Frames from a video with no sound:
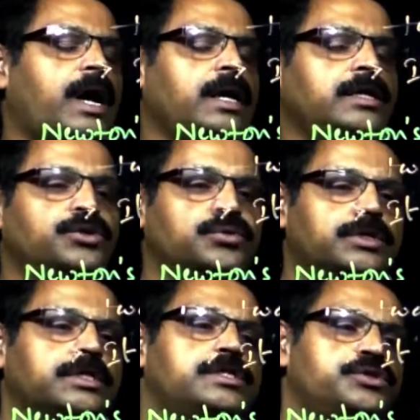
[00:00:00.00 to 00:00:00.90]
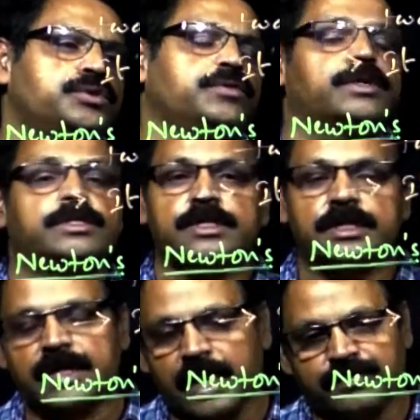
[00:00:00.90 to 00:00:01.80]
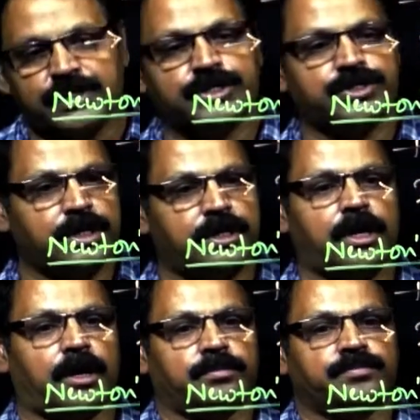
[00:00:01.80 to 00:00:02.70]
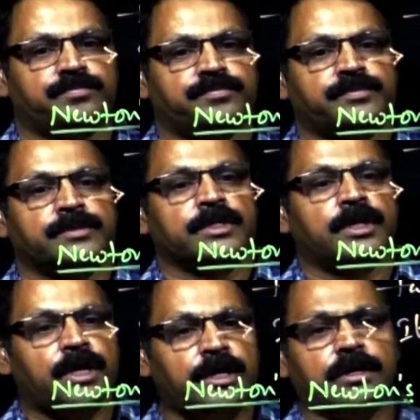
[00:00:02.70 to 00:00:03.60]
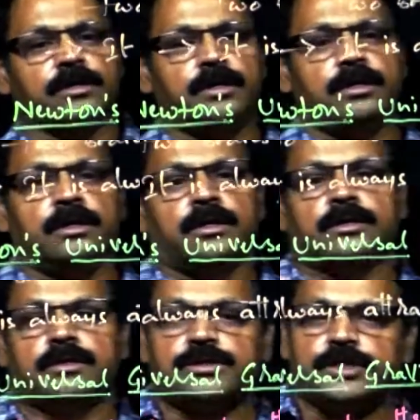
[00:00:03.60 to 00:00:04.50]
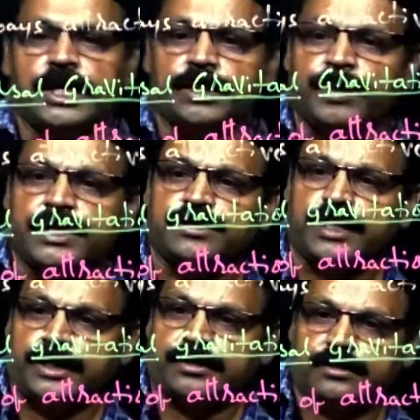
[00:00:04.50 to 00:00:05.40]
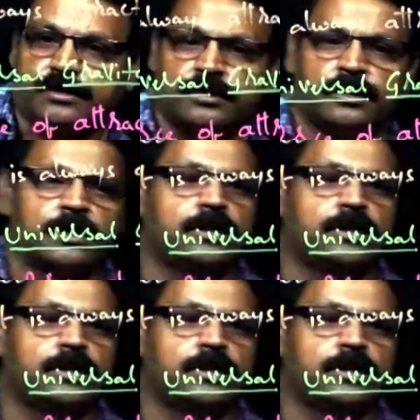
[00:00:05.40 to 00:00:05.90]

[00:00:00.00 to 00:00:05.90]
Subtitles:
by Newton's universal gravitational law. Here the statement says